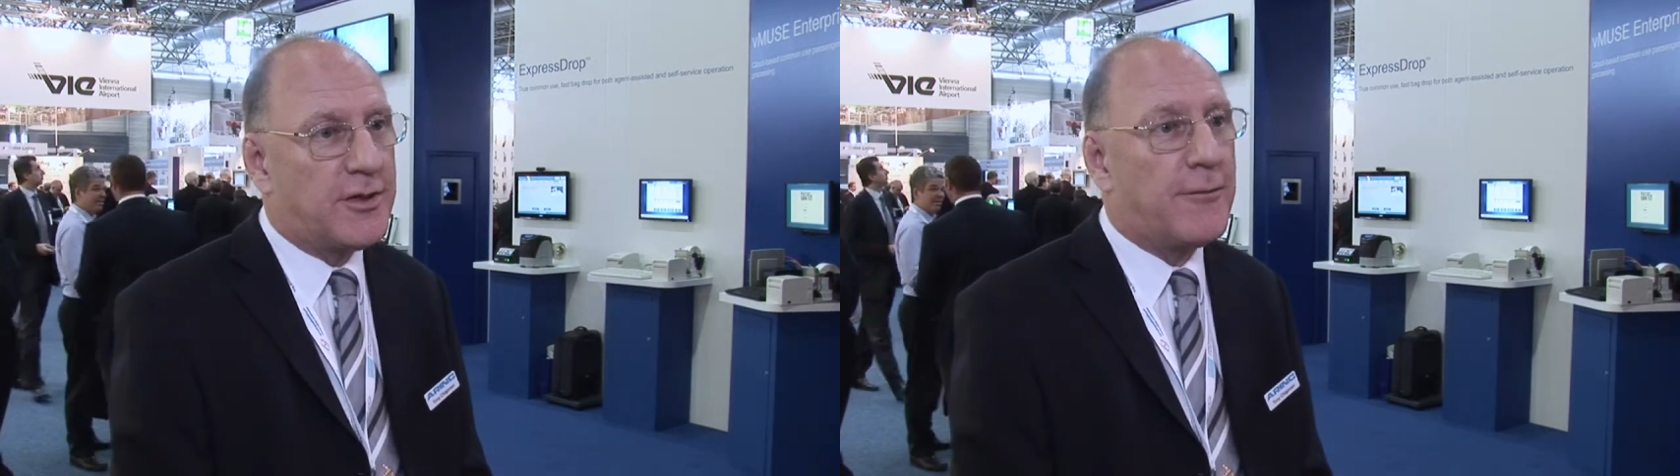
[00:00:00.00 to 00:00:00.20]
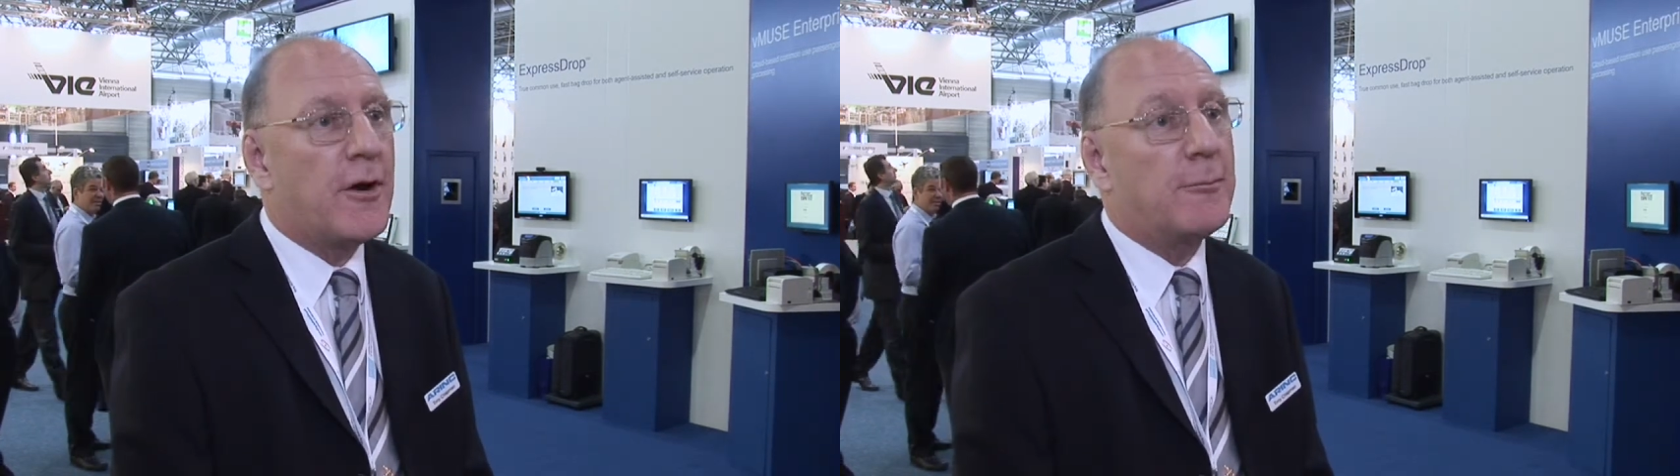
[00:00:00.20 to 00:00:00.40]

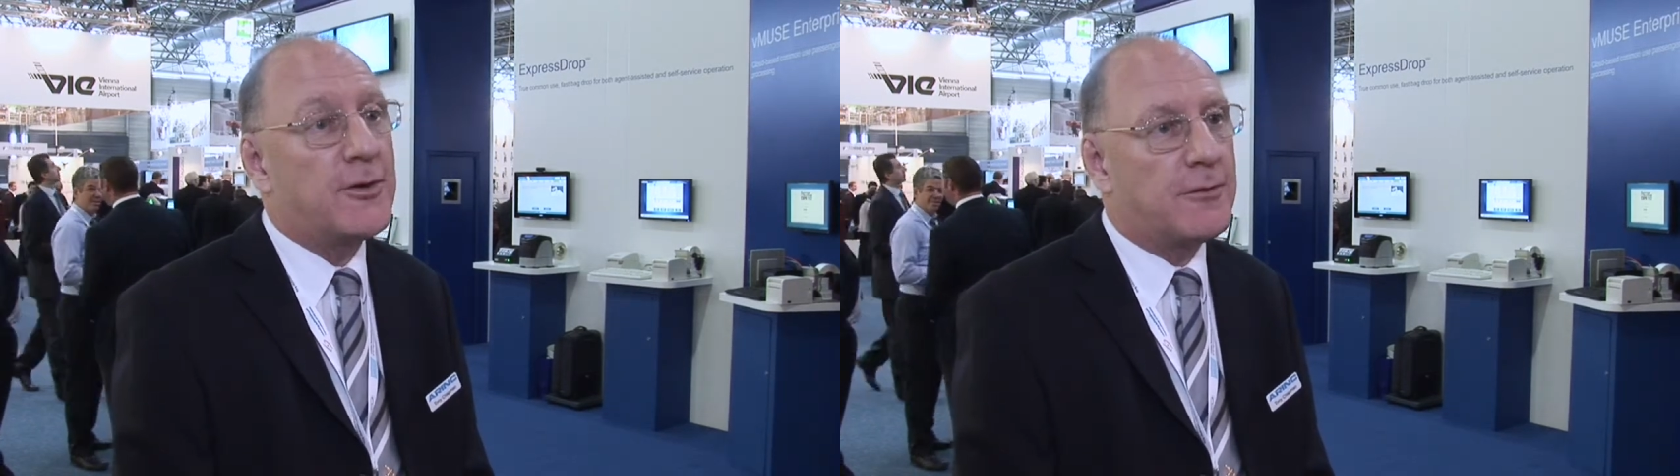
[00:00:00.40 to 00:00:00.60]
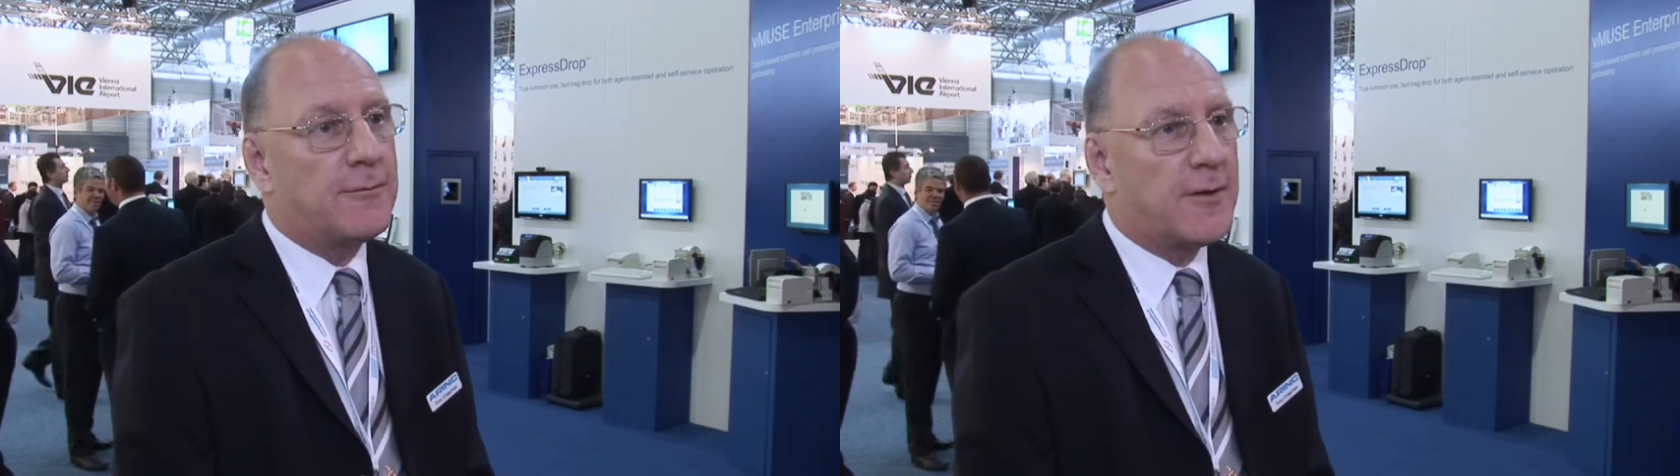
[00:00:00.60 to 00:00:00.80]

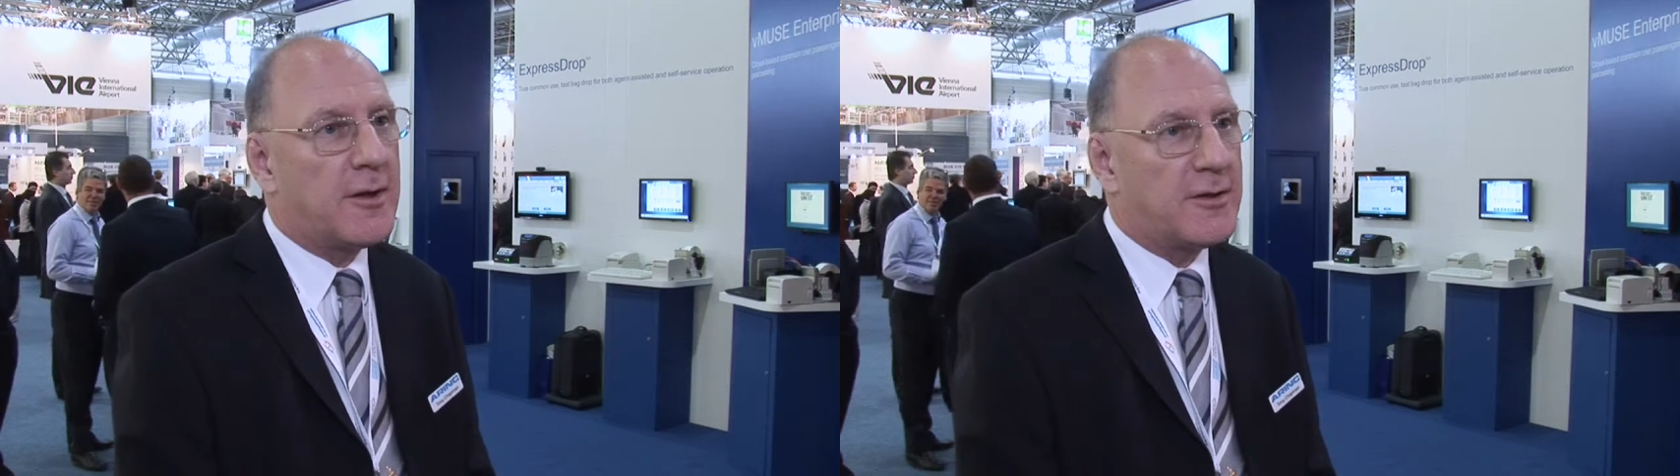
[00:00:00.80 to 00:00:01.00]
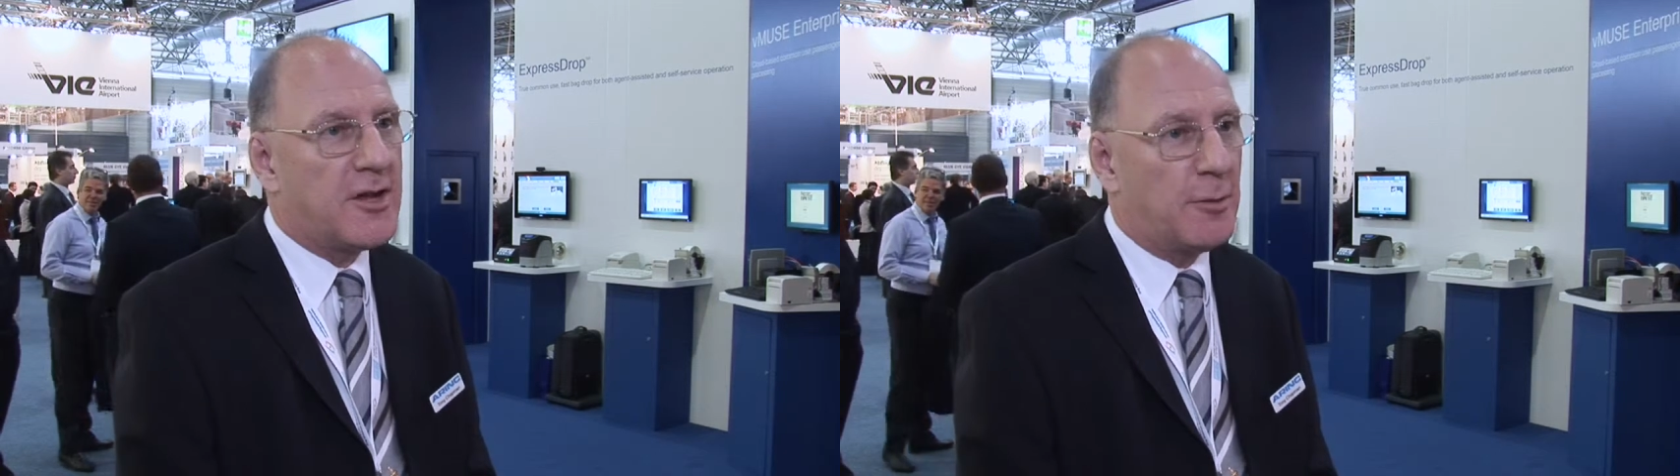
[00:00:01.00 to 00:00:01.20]
deferment of
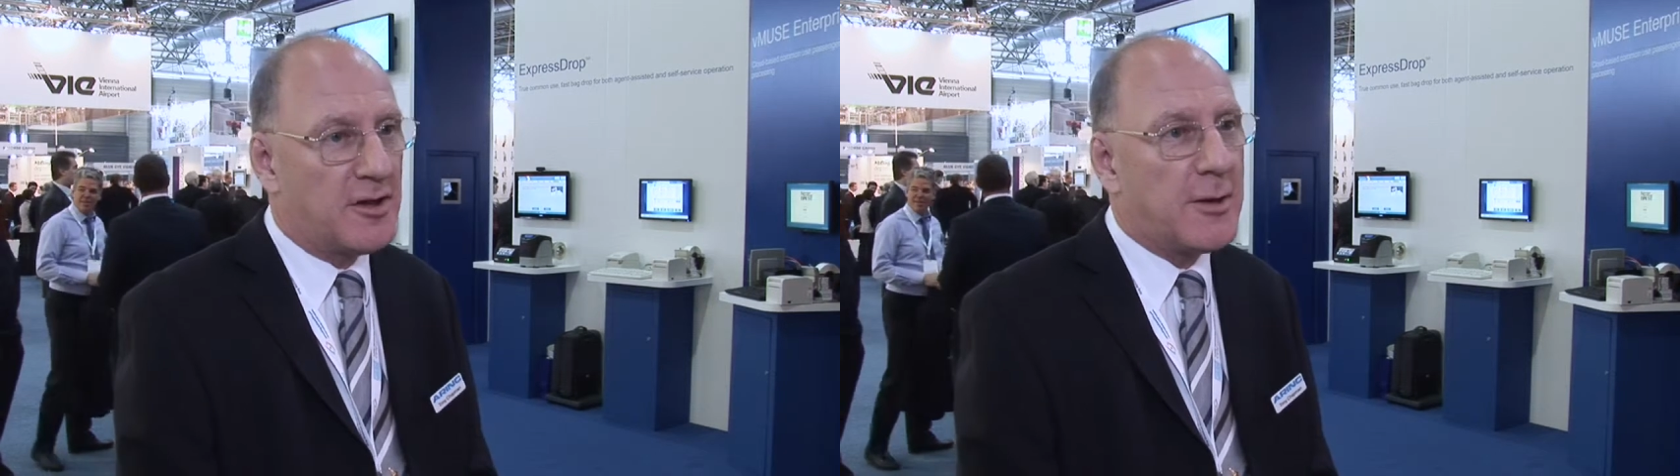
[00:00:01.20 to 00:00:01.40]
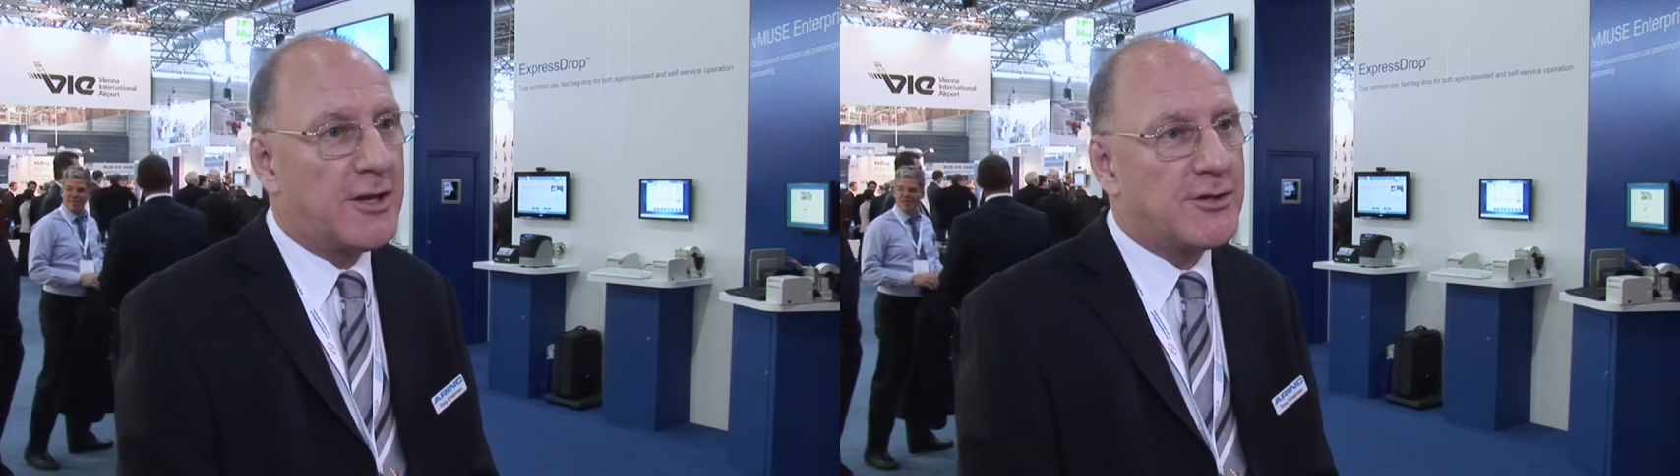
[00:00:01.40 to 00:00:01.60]
terminal
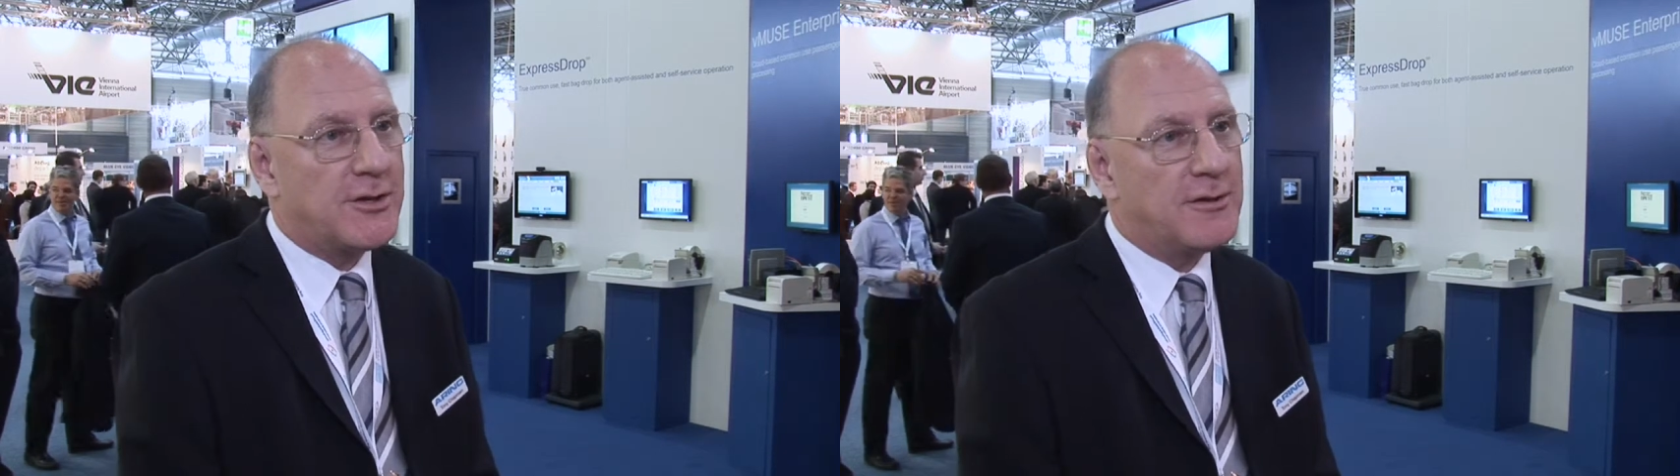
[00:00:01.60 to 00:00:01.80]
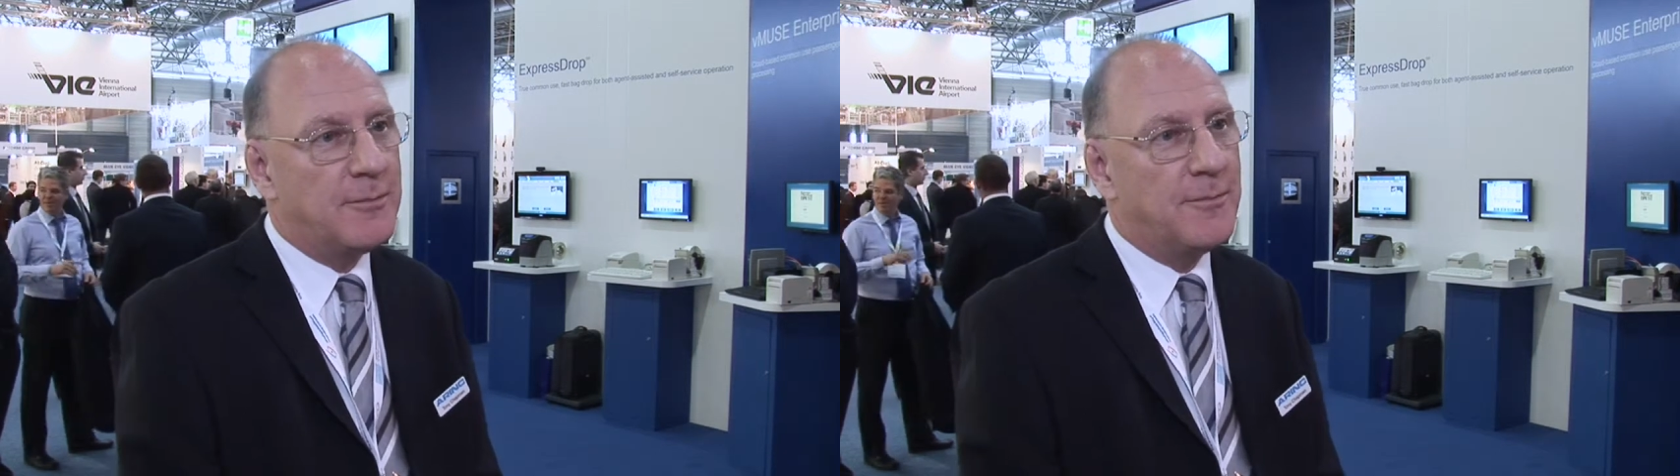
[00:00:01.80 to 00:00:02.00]

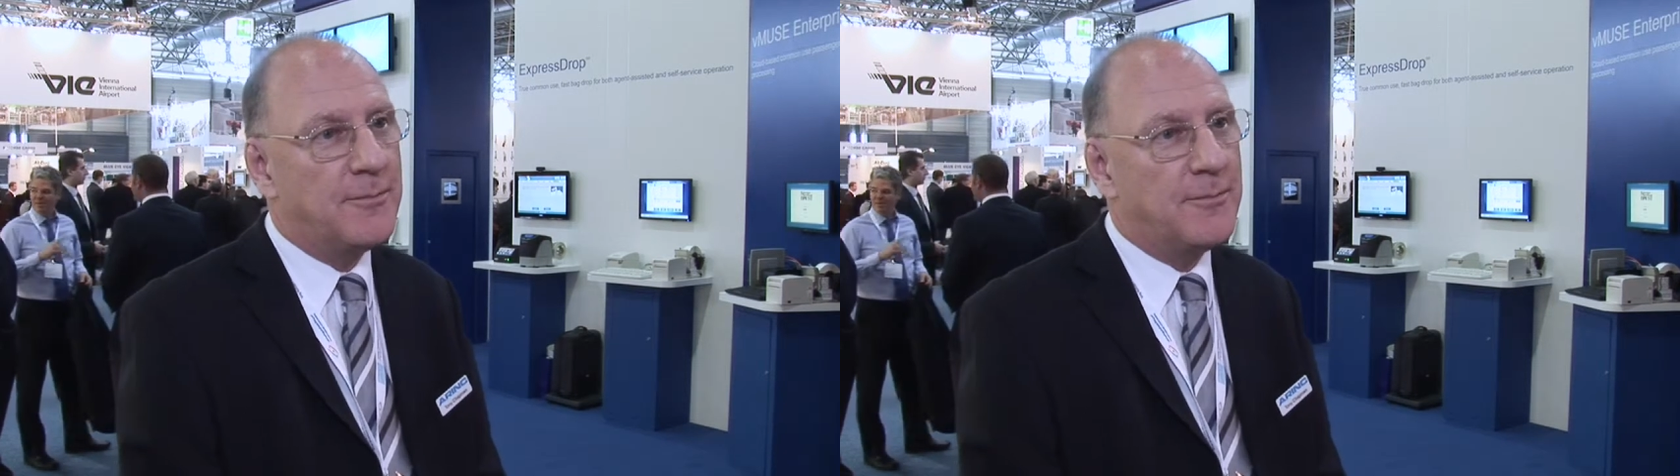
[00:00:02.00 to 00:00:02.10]
expansions.